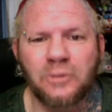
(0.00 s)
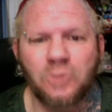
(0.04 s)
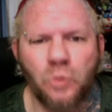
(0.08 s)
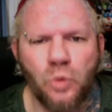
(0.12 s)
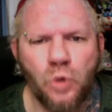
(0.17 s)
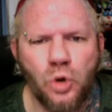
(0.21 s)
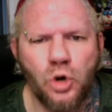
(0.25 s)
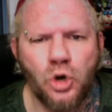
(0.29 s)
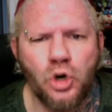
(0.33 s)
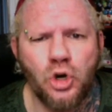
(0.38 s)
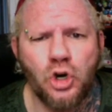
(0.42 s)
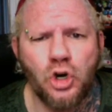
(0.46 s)

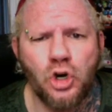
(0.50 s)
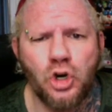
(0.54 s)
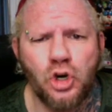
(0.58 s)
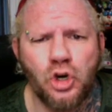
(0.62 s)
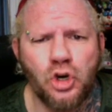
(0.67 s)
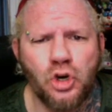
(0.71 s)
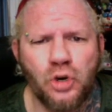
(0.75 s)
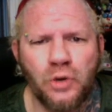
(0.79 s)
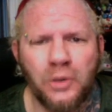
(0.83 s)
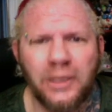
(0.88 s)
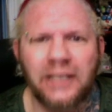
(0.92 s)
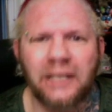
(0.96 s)

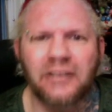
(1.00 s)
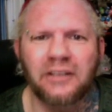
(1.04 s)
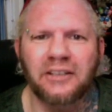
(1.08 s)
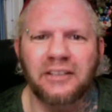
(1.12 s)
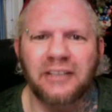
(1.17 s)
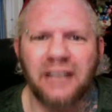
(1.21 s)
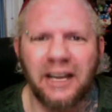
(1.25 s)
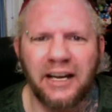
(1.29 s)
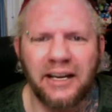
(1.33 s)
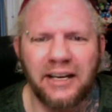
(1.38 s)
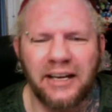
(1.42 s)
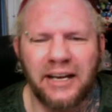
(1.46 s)
Woo! He
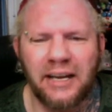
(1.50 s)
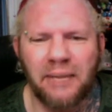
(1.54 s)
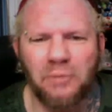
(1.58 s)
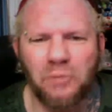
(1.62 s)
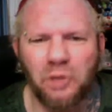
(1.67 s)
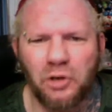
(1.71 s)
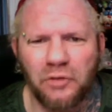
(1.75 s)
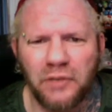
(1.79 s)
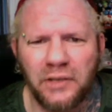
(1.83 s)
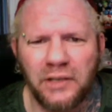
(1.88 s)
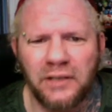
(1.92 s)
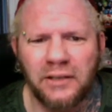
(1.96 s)
looked hot in that
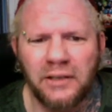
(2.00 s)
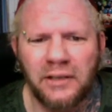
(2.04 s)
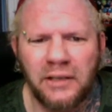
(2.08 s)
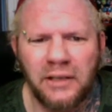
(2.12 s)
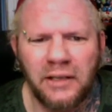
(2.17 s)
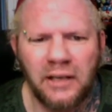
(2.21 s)
movie.